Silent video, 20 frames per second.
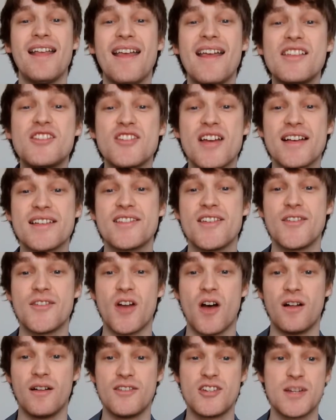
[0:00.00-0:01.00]
It checks your
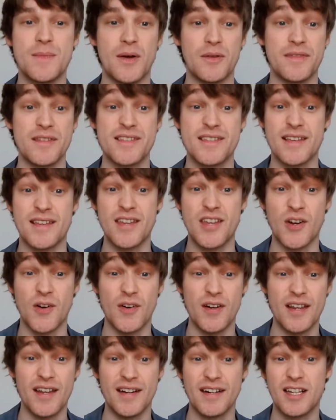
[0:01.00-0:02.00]
knowledge about the
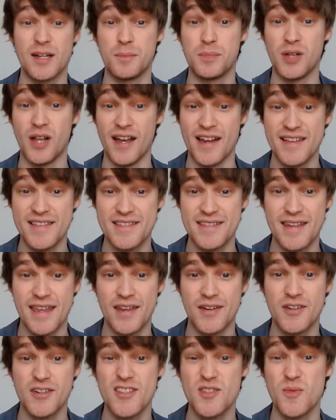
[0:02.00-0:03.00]
security and compliance
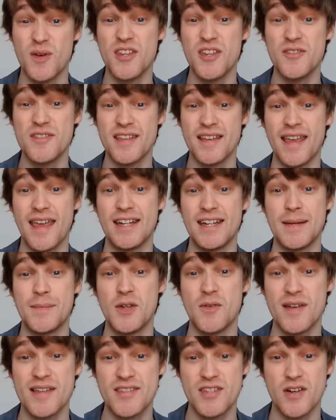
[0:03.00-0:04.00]
standards when using
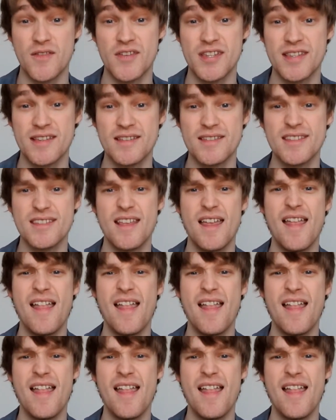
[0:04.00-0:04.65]
AWS services